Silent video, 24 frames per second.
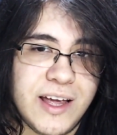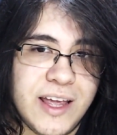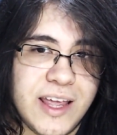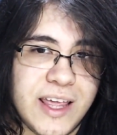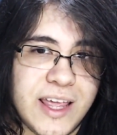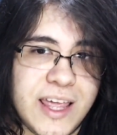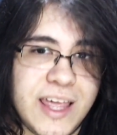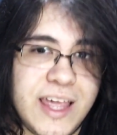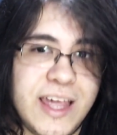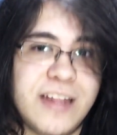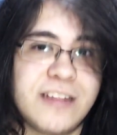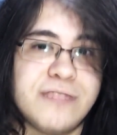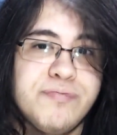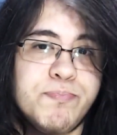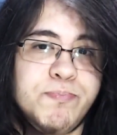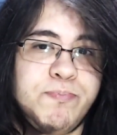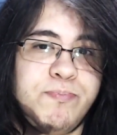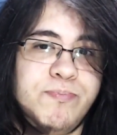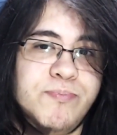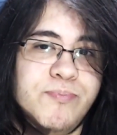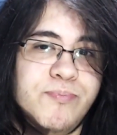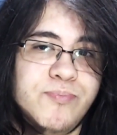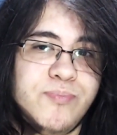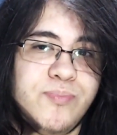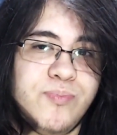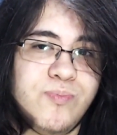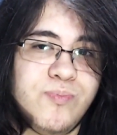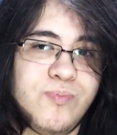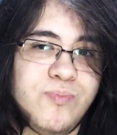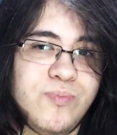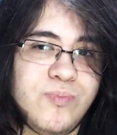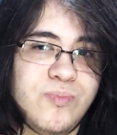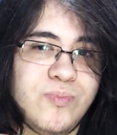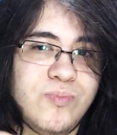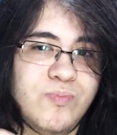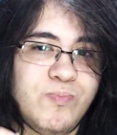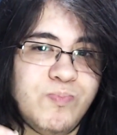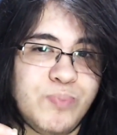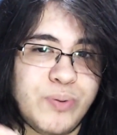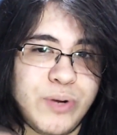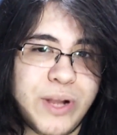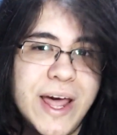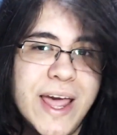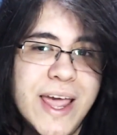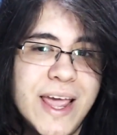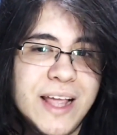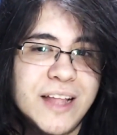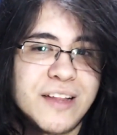He's
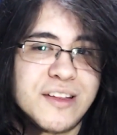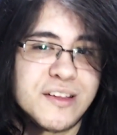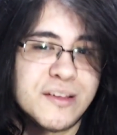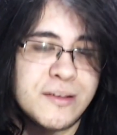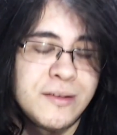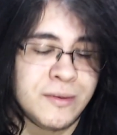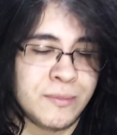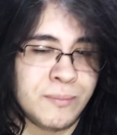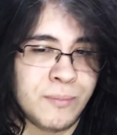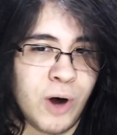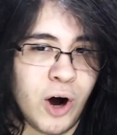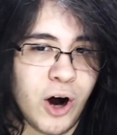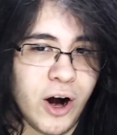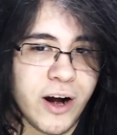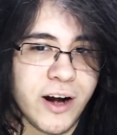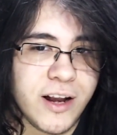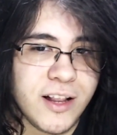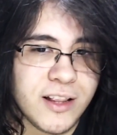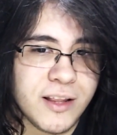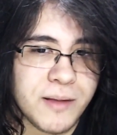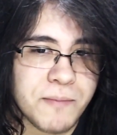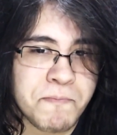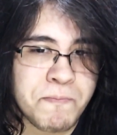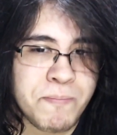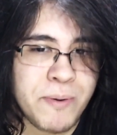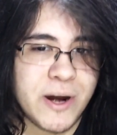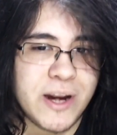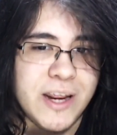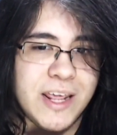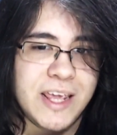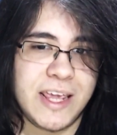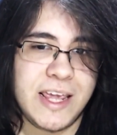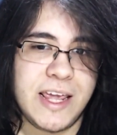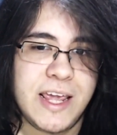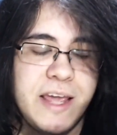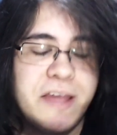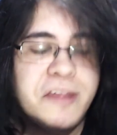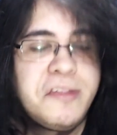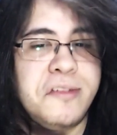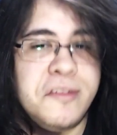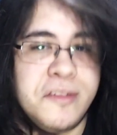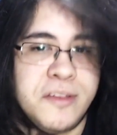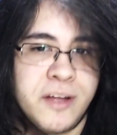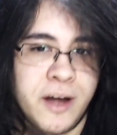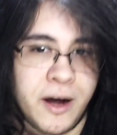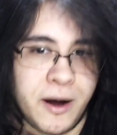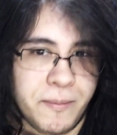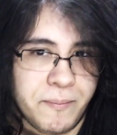playing smart, but he is
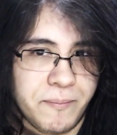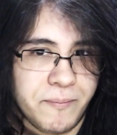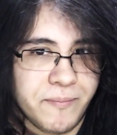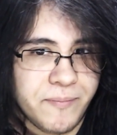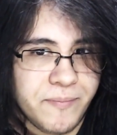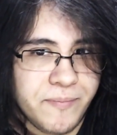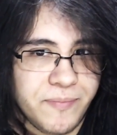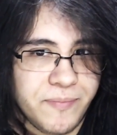dumb.